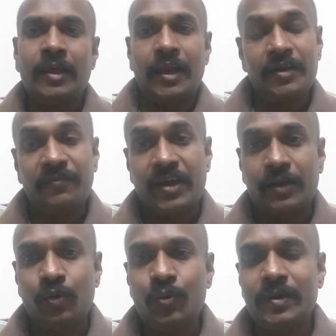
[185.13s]
And in
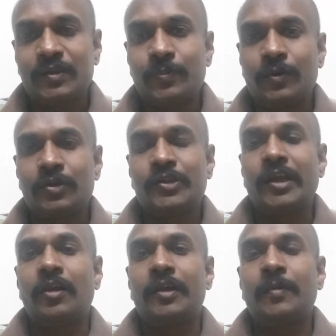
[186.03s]
fact, US
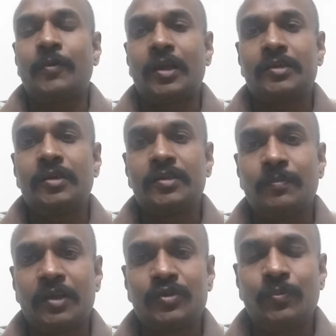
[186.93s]
shale oil production is
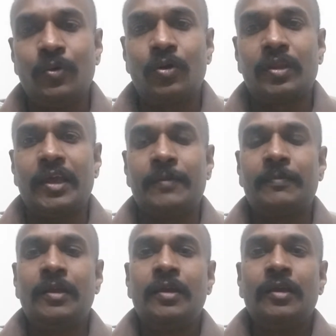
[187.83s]
much more than
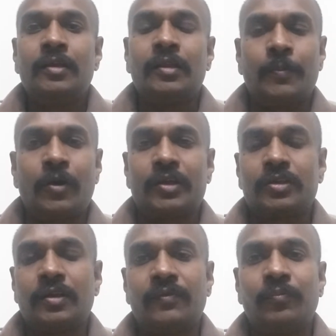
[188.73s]
the
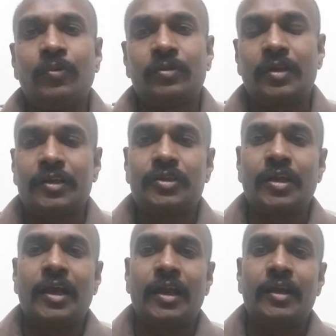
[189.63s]
production of both
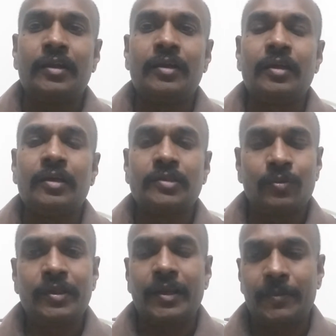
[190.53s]
Russia and
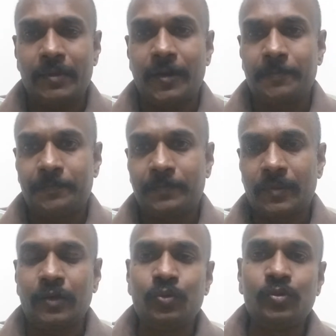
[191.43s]
Saudi Arabia,
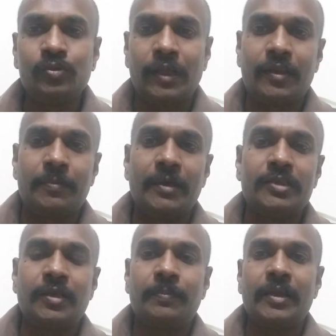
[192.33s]
the two other
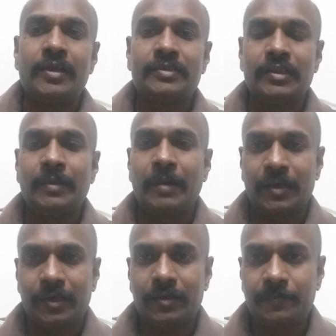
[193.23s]
major players in the
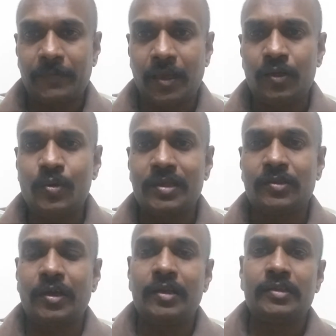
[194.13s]
market. And US
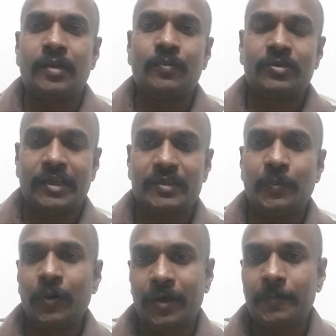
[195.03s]
oil is almost
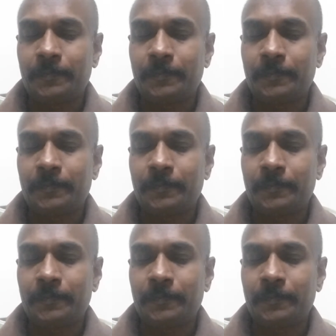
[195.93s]
exported.